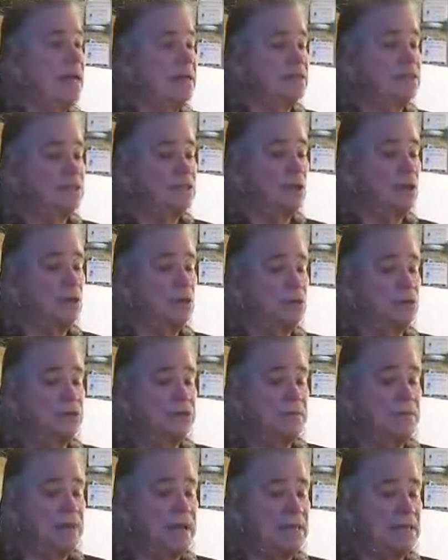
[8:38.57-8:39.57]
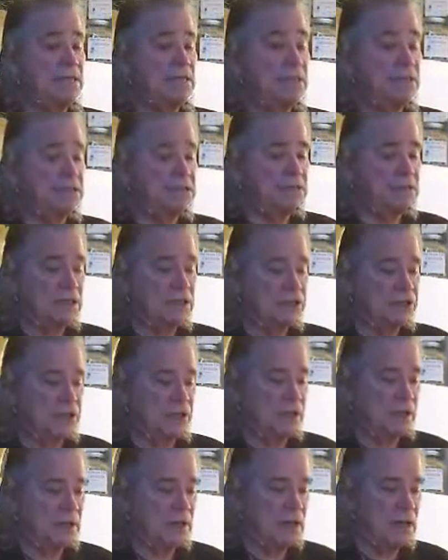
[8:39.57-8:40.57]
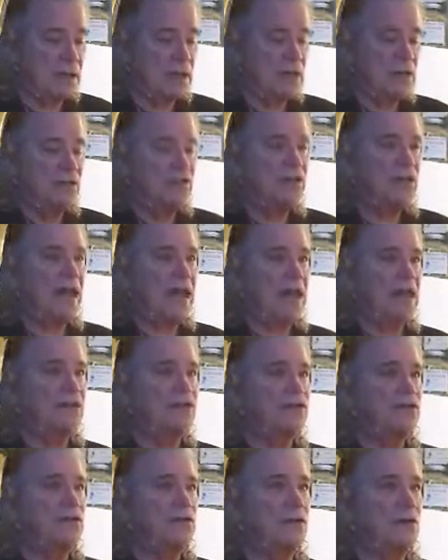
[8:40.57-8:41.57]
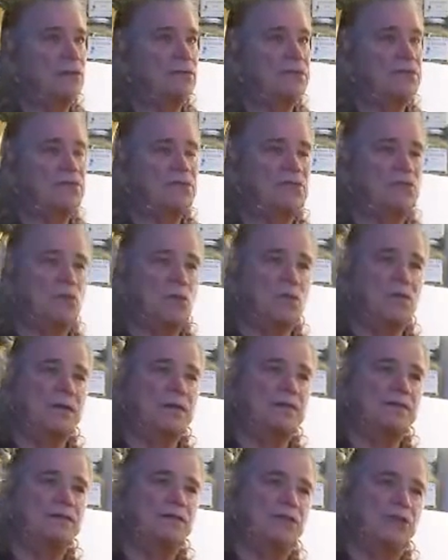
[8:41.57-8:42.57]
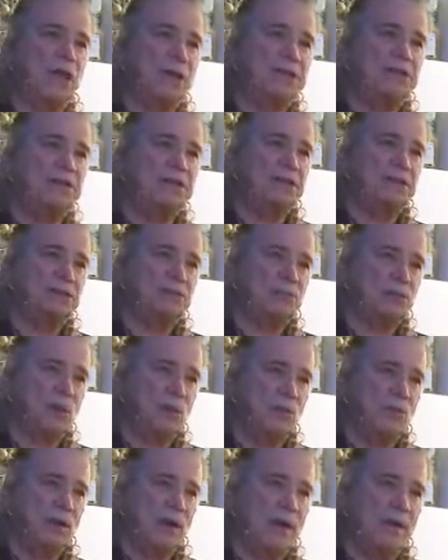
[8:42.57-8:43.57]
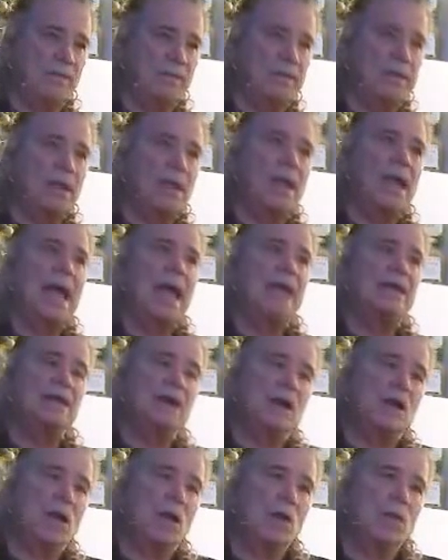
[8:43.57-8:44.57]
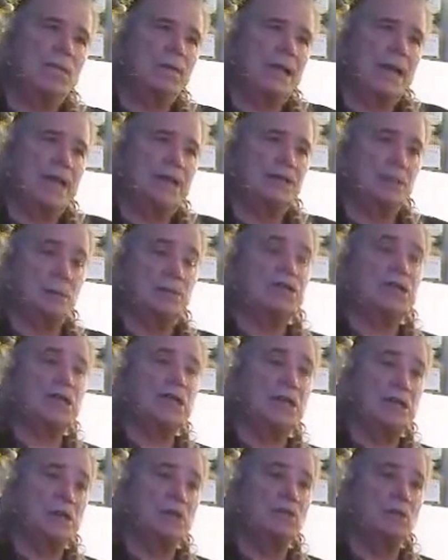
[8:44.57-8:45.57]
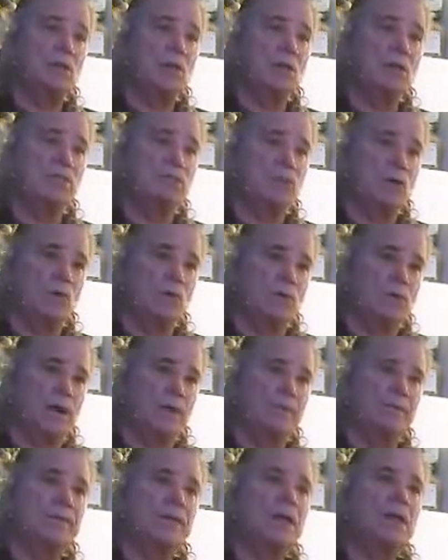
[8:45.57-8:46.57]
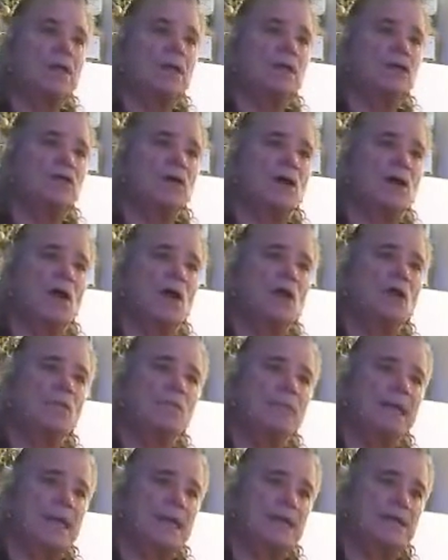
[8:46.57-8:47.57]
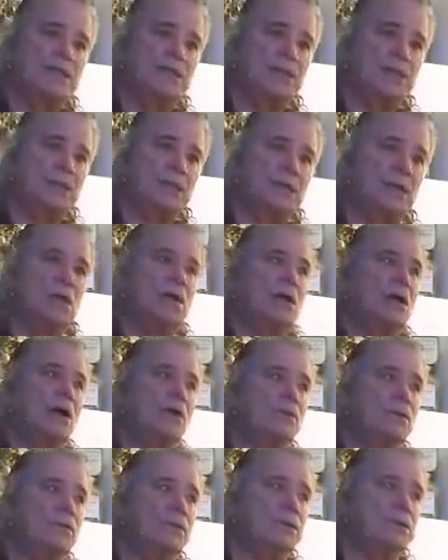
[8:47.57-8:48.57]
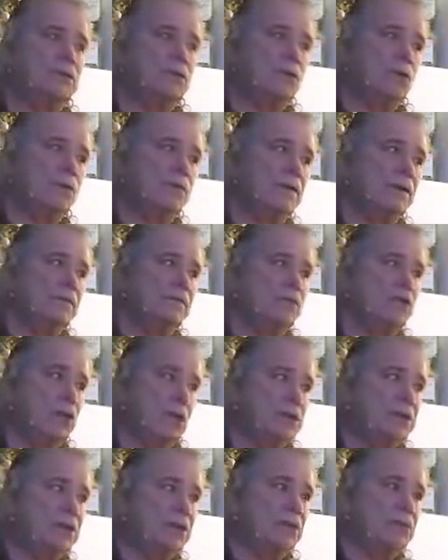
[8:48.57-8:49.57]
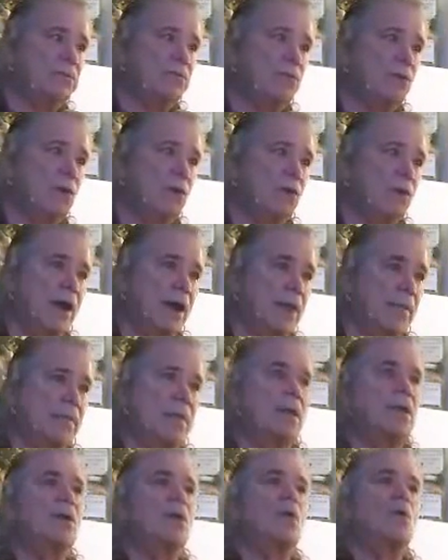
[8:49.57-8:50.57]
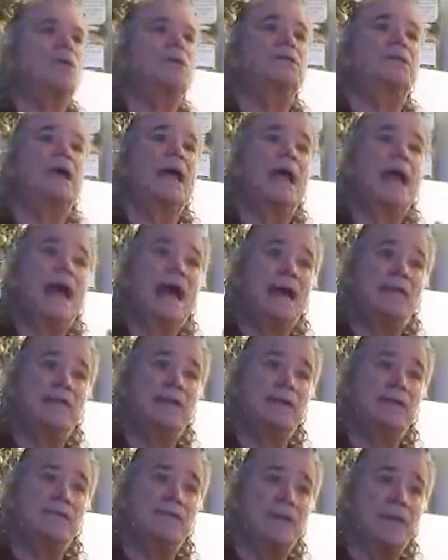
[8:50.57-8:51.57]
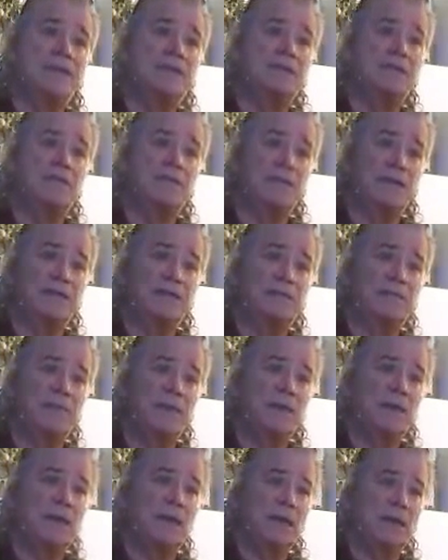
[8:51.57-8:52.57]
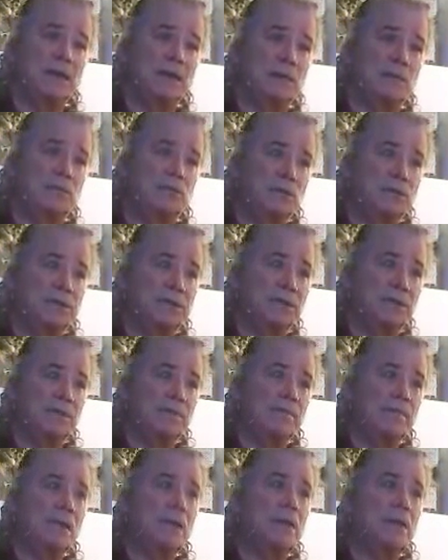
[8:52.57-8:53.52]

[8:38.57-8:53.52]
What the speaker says: And so she made the decision to enter a restorative justice program. And the culmination, it was a year-long program, the culmination of the restorative justice program was having a face-to-face meeting in the prison